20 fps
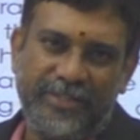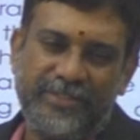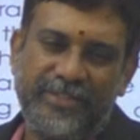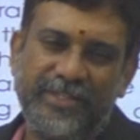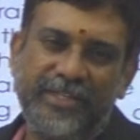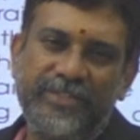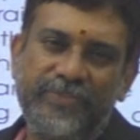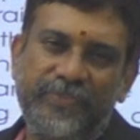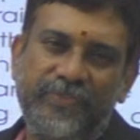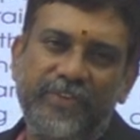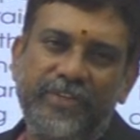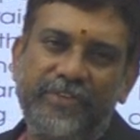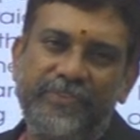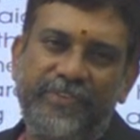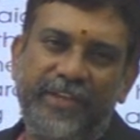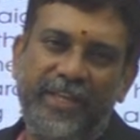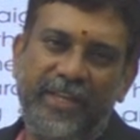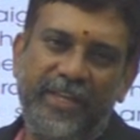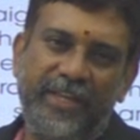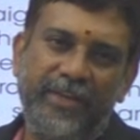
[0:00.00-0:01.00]
Just for
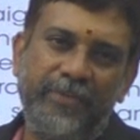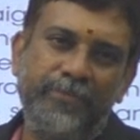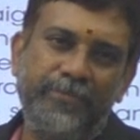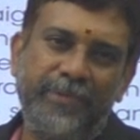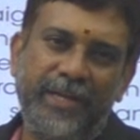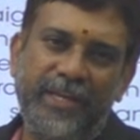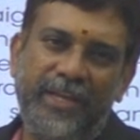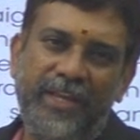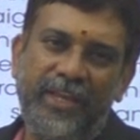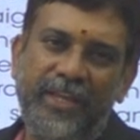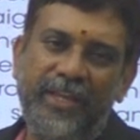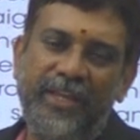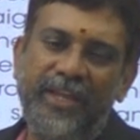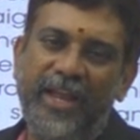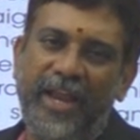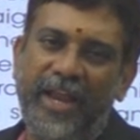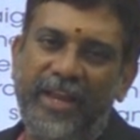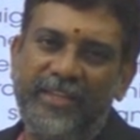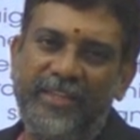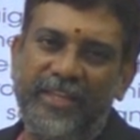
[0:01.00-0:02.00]
we give money
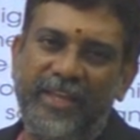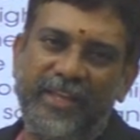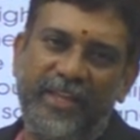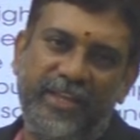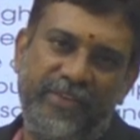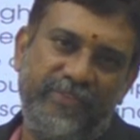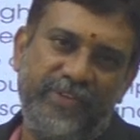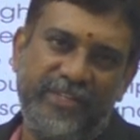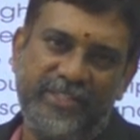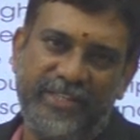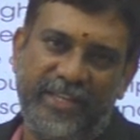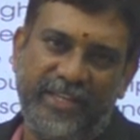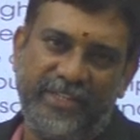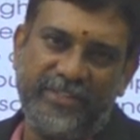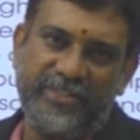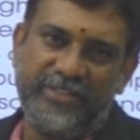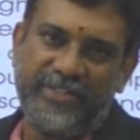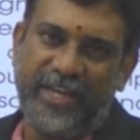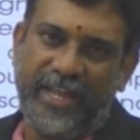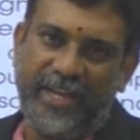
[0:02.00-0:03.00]
and they give us
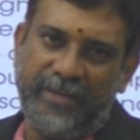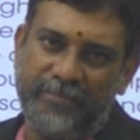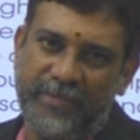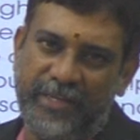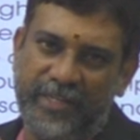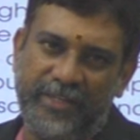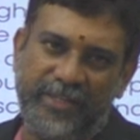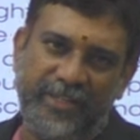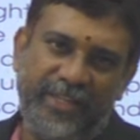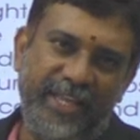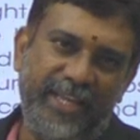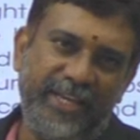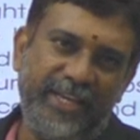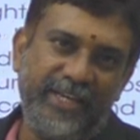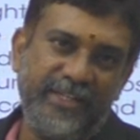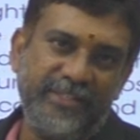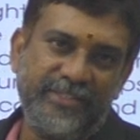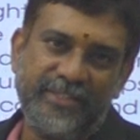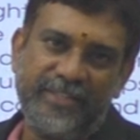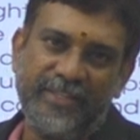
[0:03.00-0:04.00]
entertainment. There
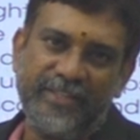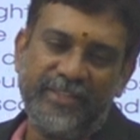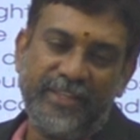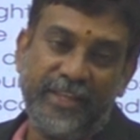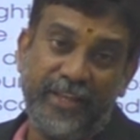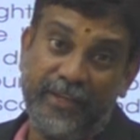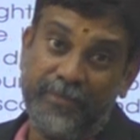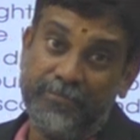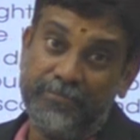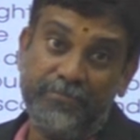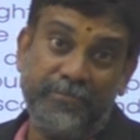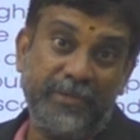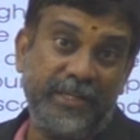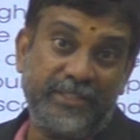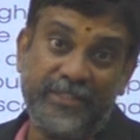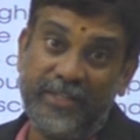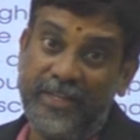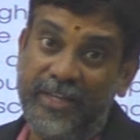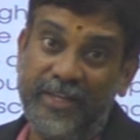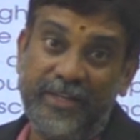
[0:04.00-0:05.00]
it's the thing.
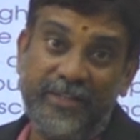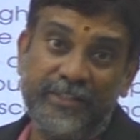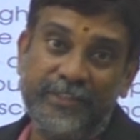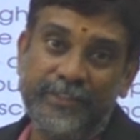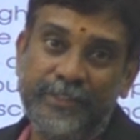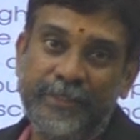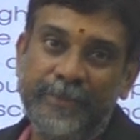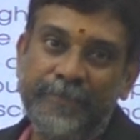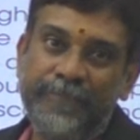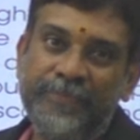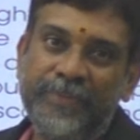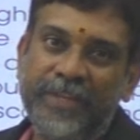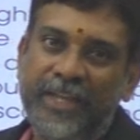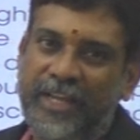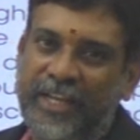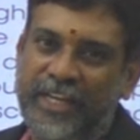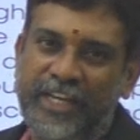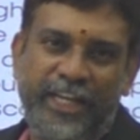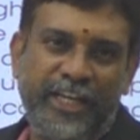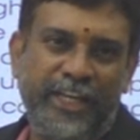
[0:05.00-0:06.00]
But here
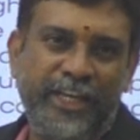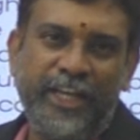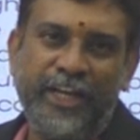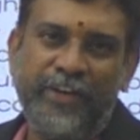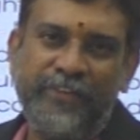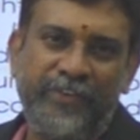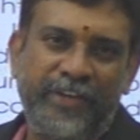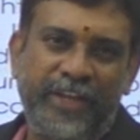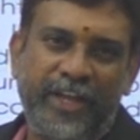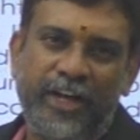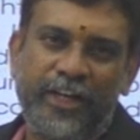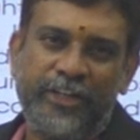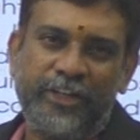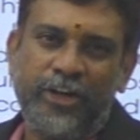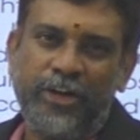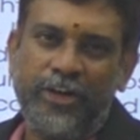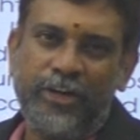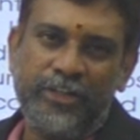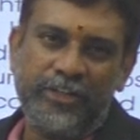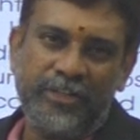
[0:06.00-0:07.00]
in India, we are
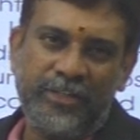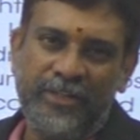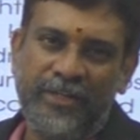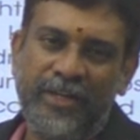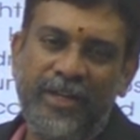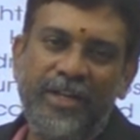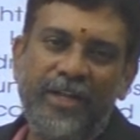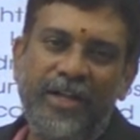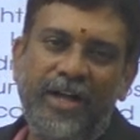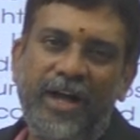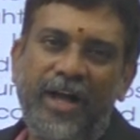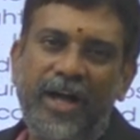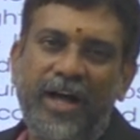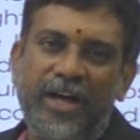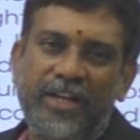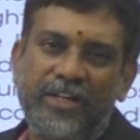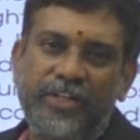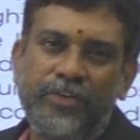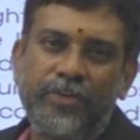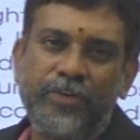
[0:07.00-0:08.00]
all
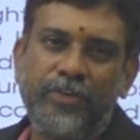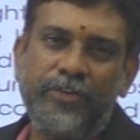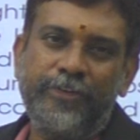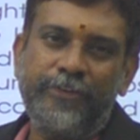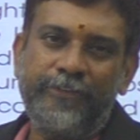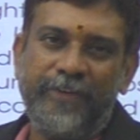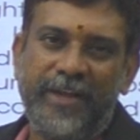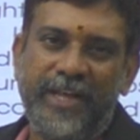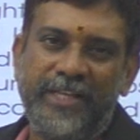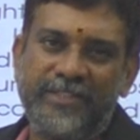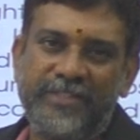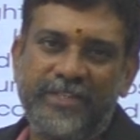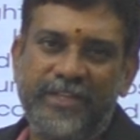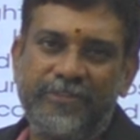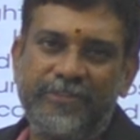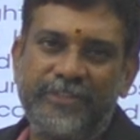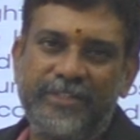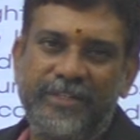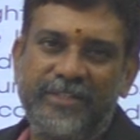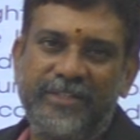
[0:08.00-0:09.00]
hardcore fans
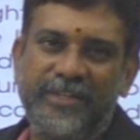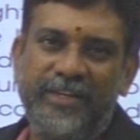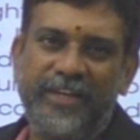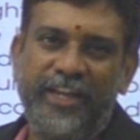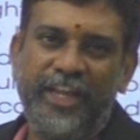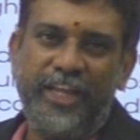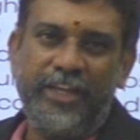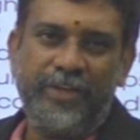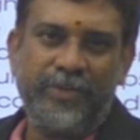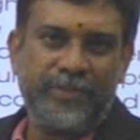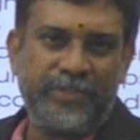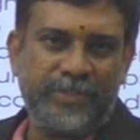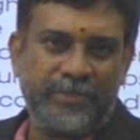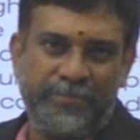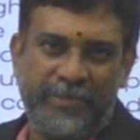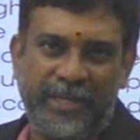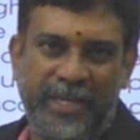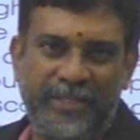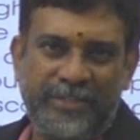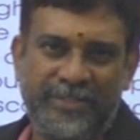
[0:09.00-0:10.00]
of certain heroes
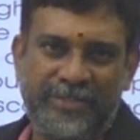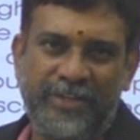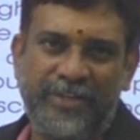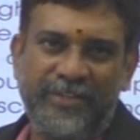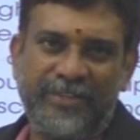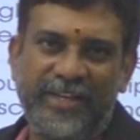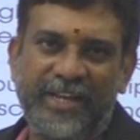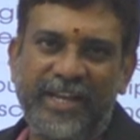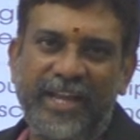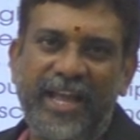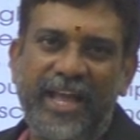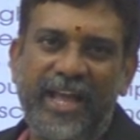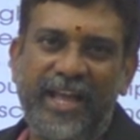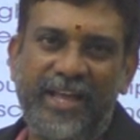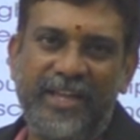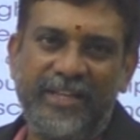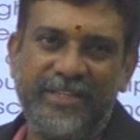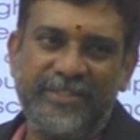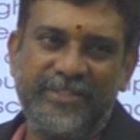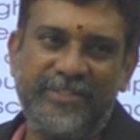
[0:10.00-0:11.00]
based on the
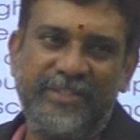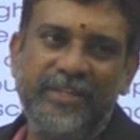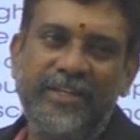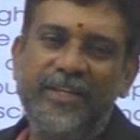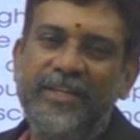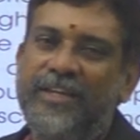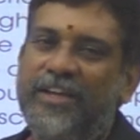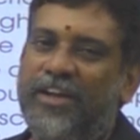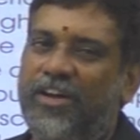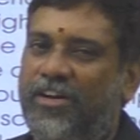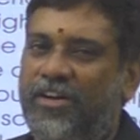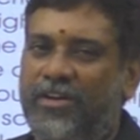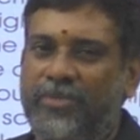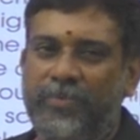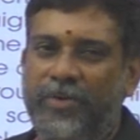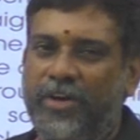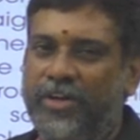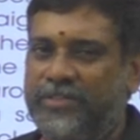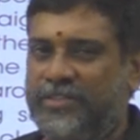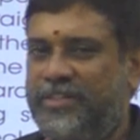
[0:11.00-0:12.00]
cast or
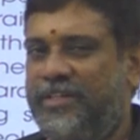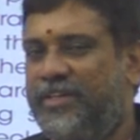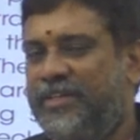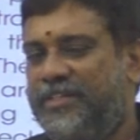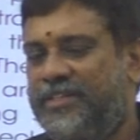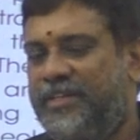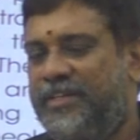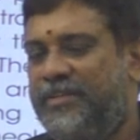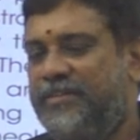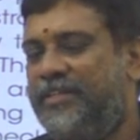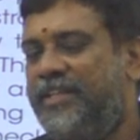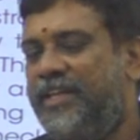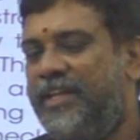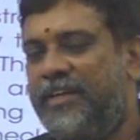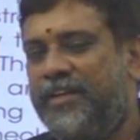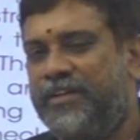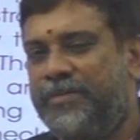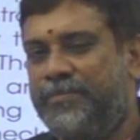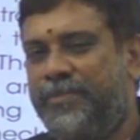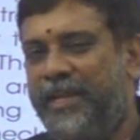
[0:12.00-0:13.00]
whatnot. There
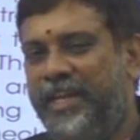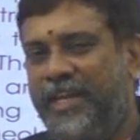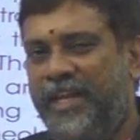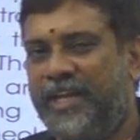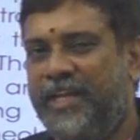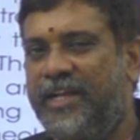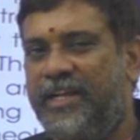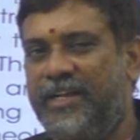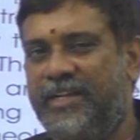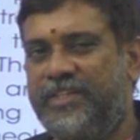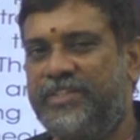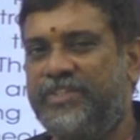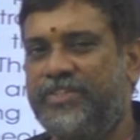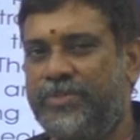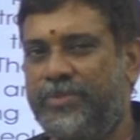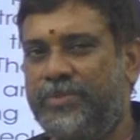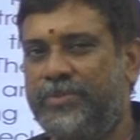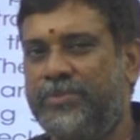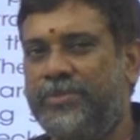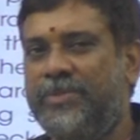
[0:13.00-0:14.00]
are many colors
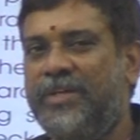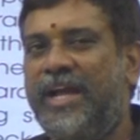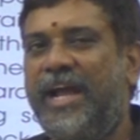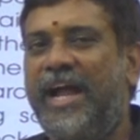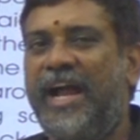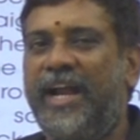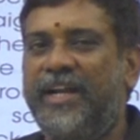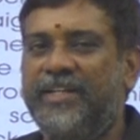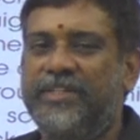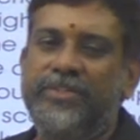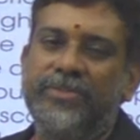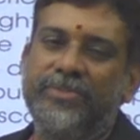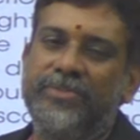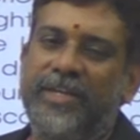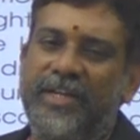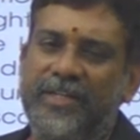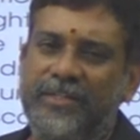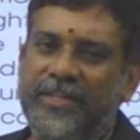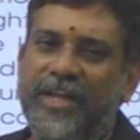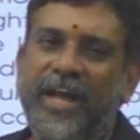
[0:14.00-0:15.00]
to add to
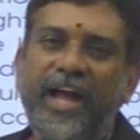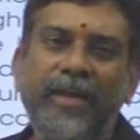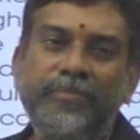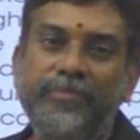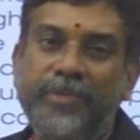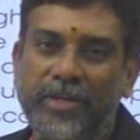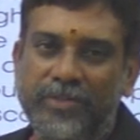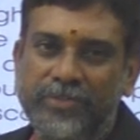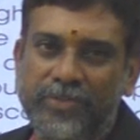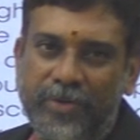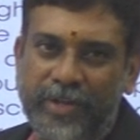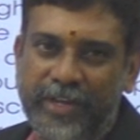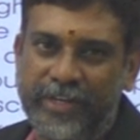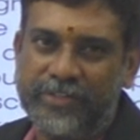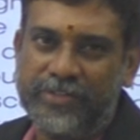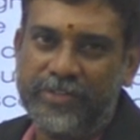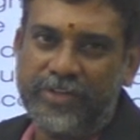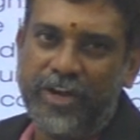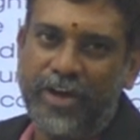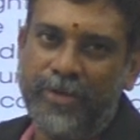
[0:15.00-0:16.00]
that. I'm not
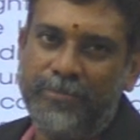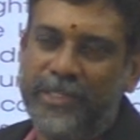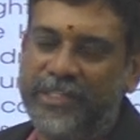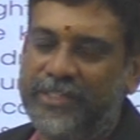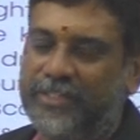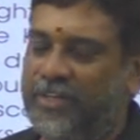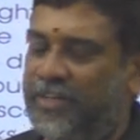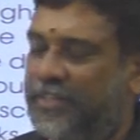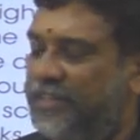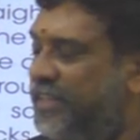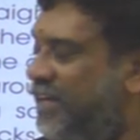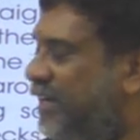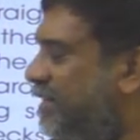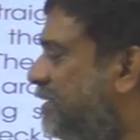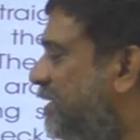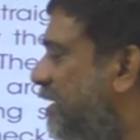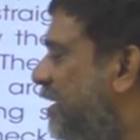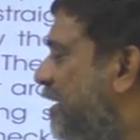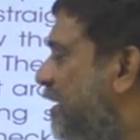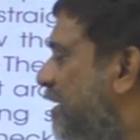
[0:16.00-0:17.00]
going to comment on that.
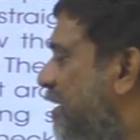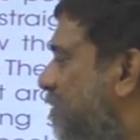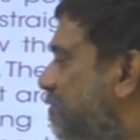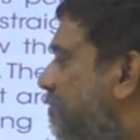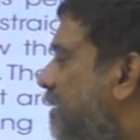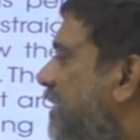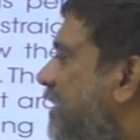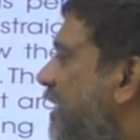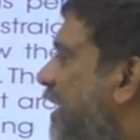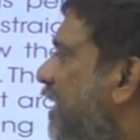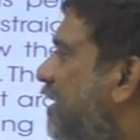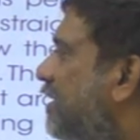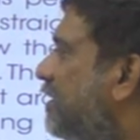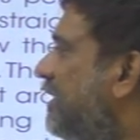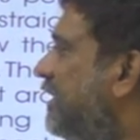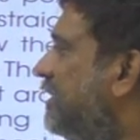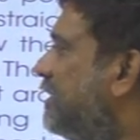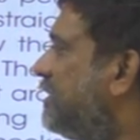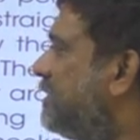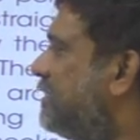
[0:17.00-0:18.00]
But here,
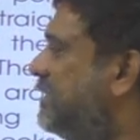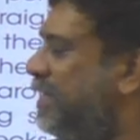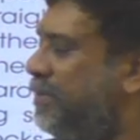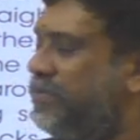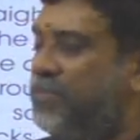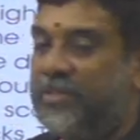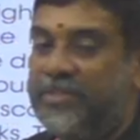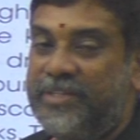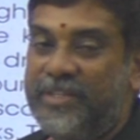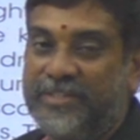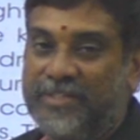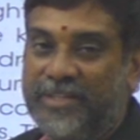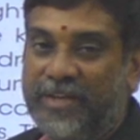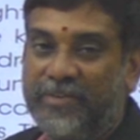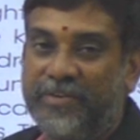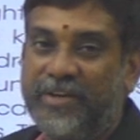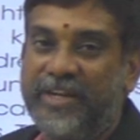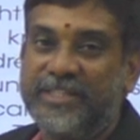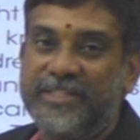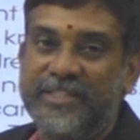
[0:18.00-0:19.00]
let us see what is
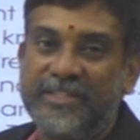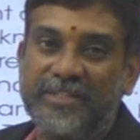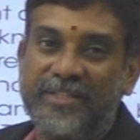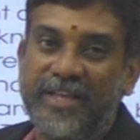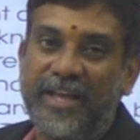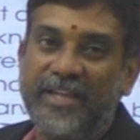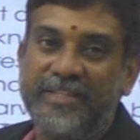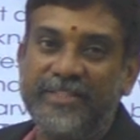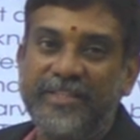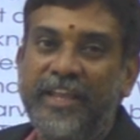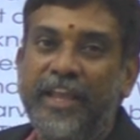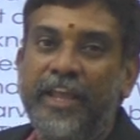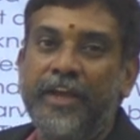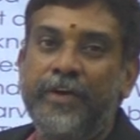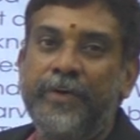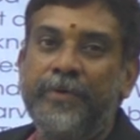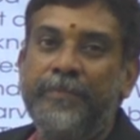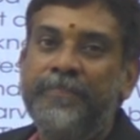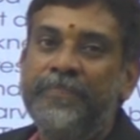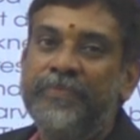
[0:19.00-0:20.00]
our exercise
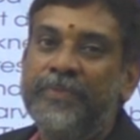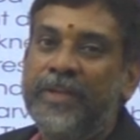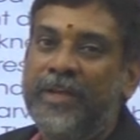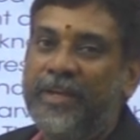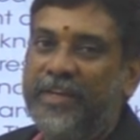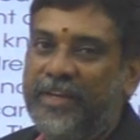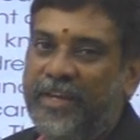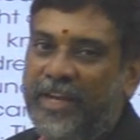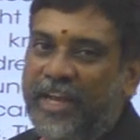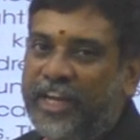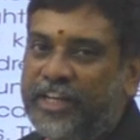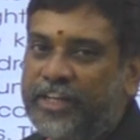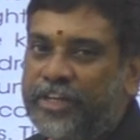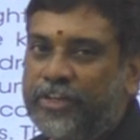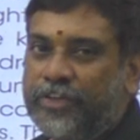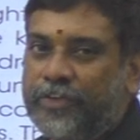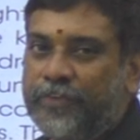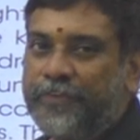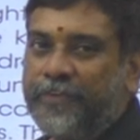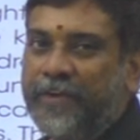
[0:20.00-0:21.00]
here
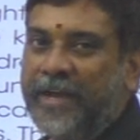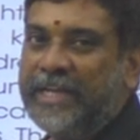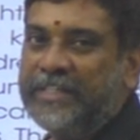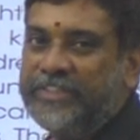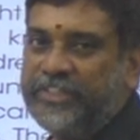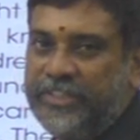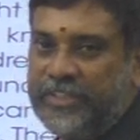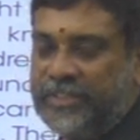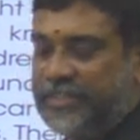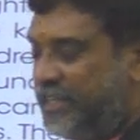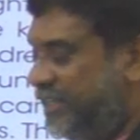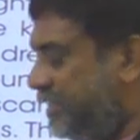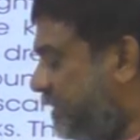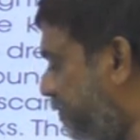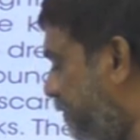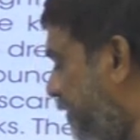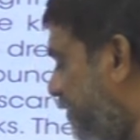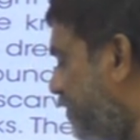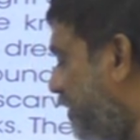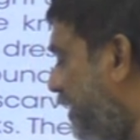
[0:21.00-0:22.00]
related to fashions,
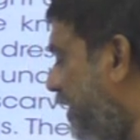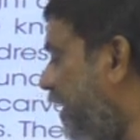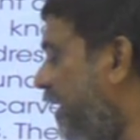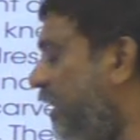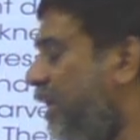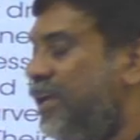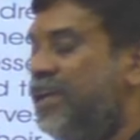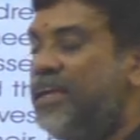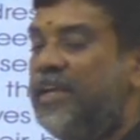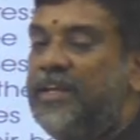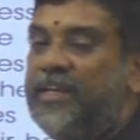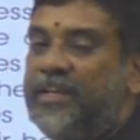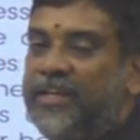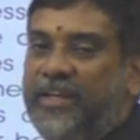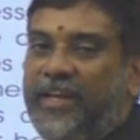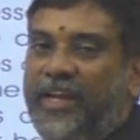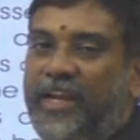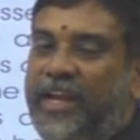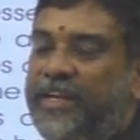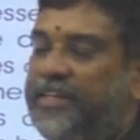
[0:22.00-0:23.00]
especially
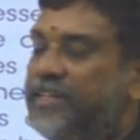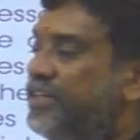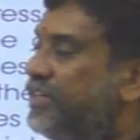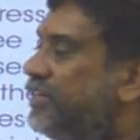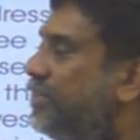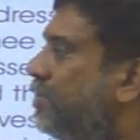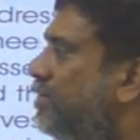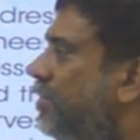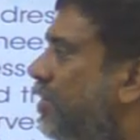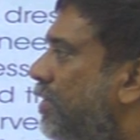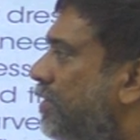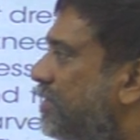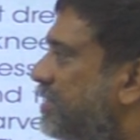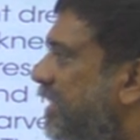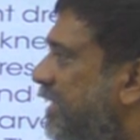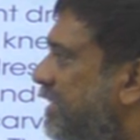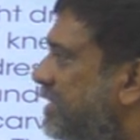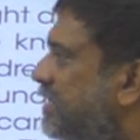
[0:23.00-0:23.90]
related to clothing.